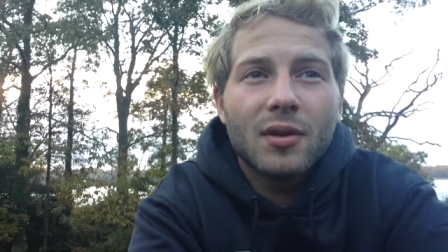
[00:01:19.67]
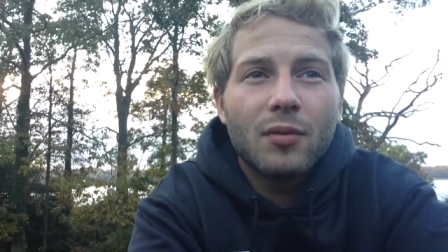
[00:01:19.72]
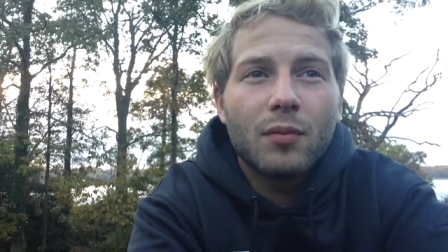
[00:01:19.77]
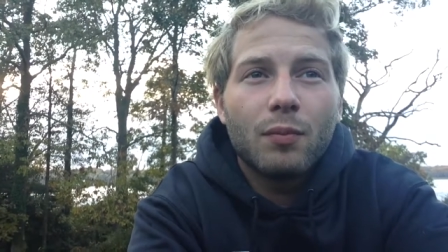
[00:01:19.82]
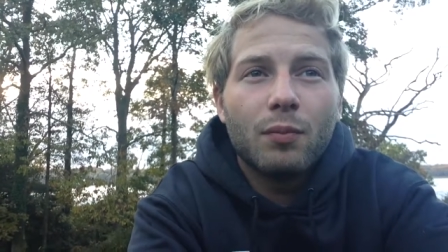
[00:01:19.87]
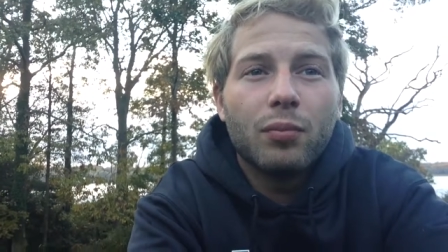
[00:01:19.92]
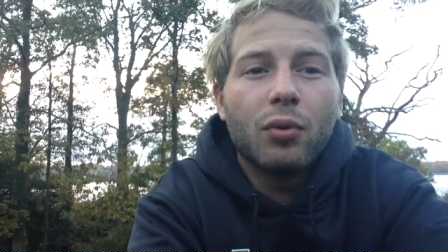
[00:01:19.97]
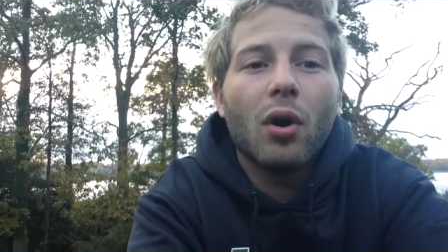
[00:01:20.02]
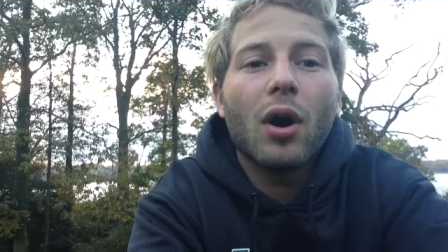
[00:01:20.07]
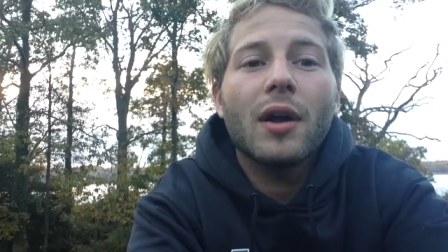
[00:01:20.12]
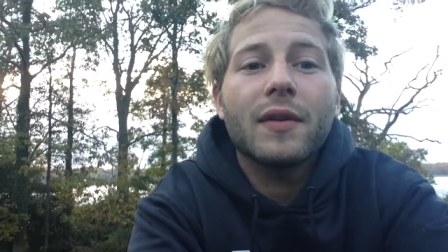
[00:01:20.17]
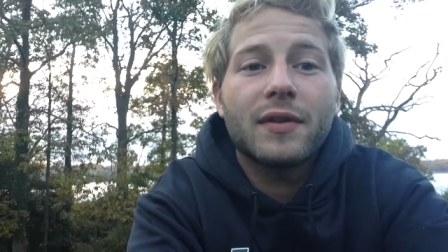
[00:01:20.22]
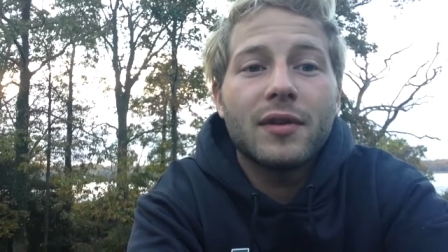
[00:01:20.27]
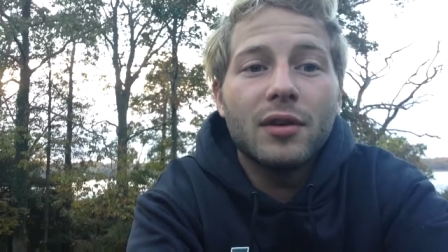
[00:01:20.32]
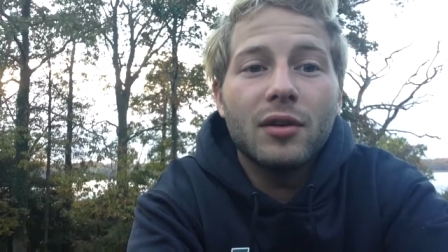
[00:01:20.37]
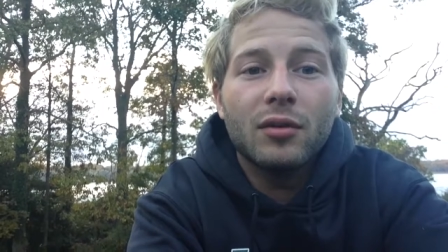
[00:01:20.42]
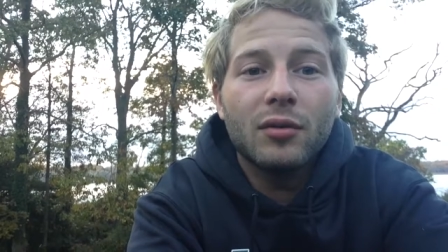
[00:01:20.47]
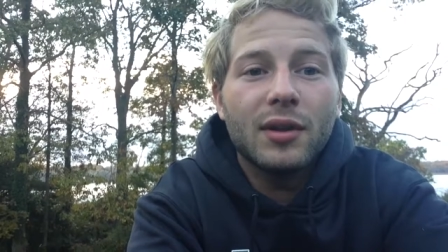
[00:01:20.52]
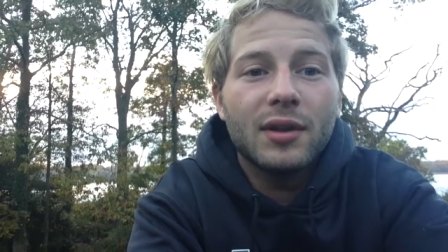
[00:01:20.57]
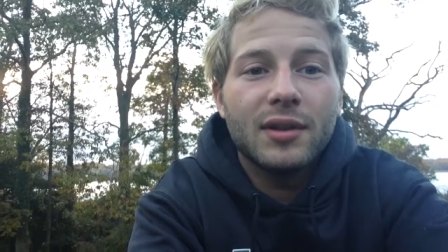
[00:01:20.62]
brought to
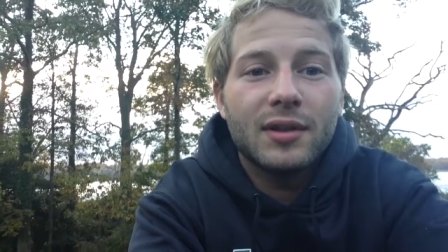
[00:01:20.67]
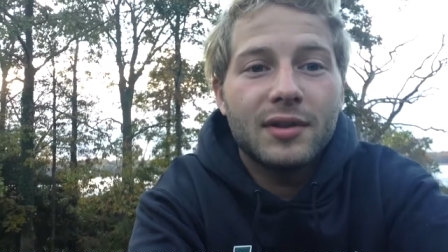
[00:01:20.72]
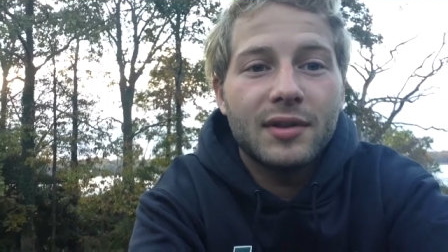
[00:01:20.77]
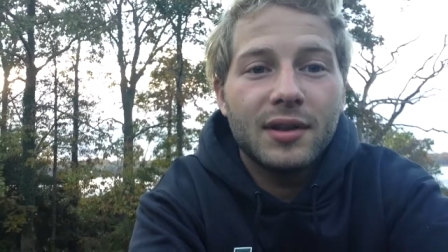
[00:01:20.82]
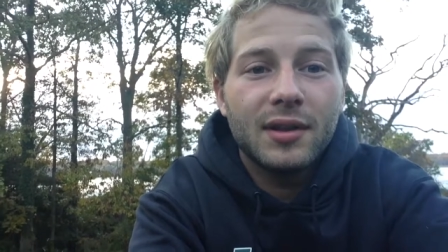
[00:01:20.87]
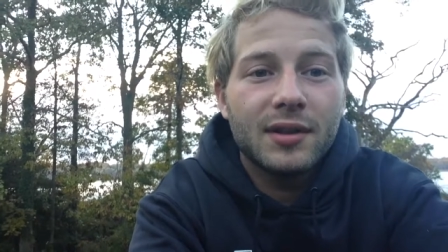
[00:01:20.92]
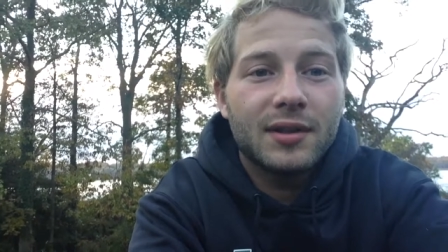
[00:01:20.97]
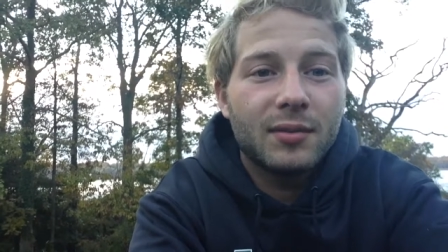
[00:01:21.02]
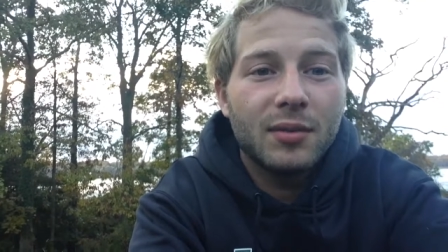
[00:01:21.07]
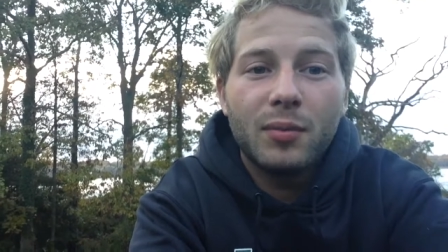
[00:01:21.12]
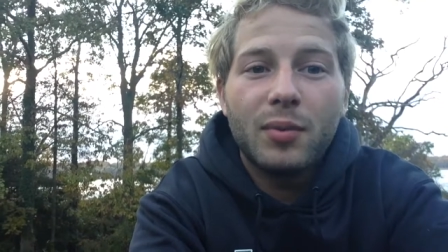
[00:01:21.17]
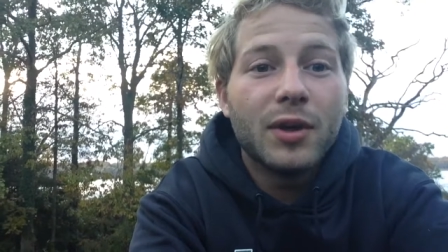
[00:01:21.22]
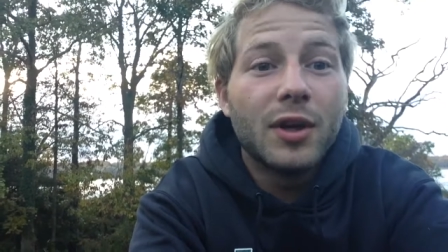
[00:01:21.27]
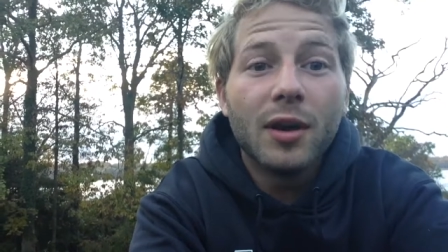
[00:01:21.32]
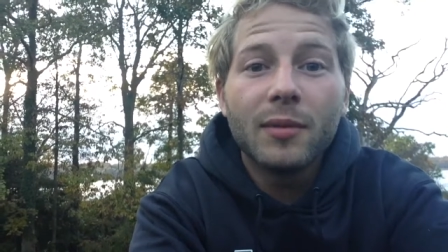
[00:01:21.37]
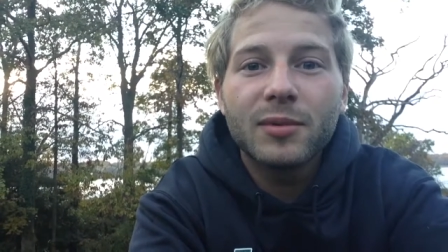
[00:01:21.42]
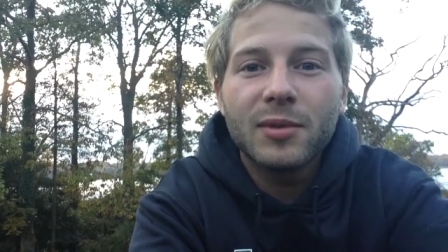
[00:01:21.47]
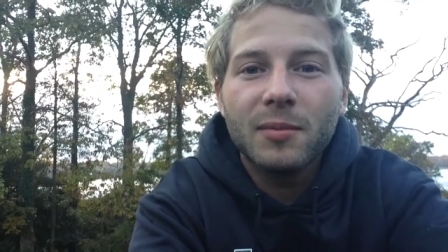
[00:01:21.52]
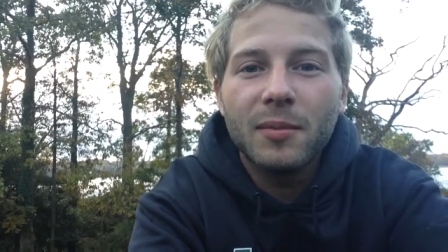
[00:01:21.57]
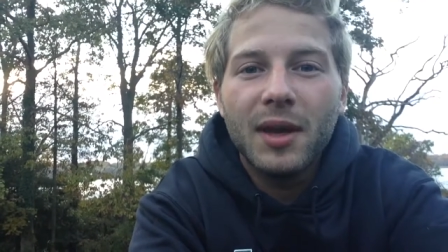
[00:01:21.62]
you is it, it
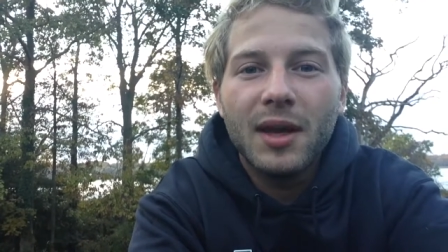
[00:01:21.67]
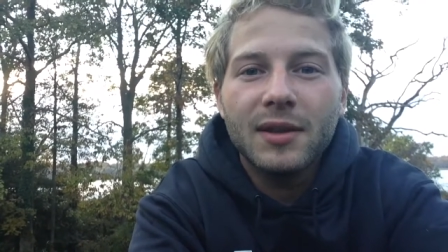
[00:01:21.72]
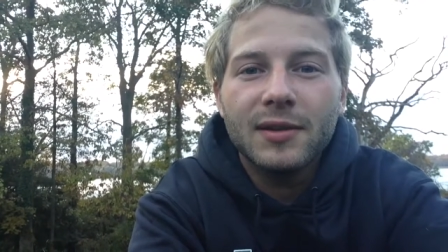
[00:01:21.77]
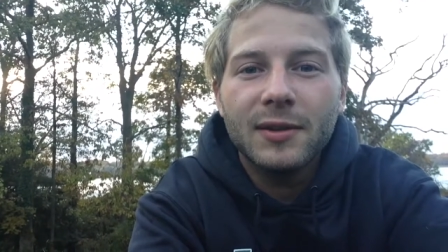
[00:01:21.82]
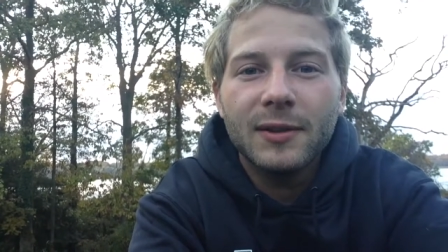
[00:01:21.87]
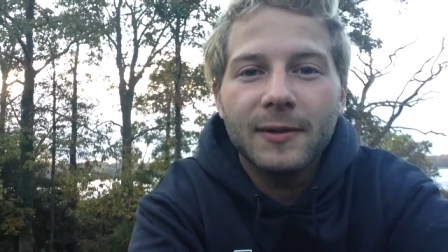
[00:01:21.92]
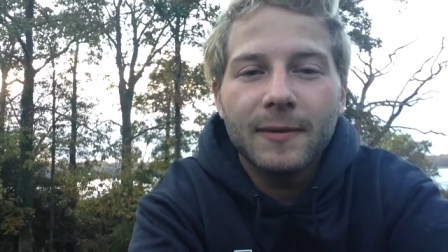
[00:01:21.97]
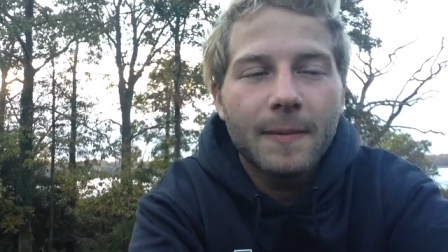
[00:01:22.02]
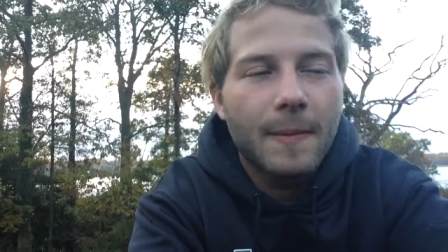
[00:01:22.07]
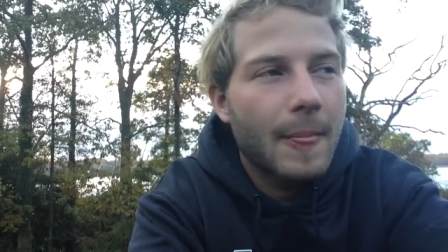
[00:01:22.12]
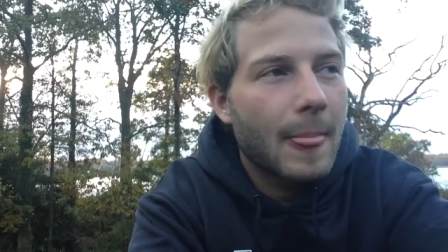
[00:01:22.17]
becomes amazing.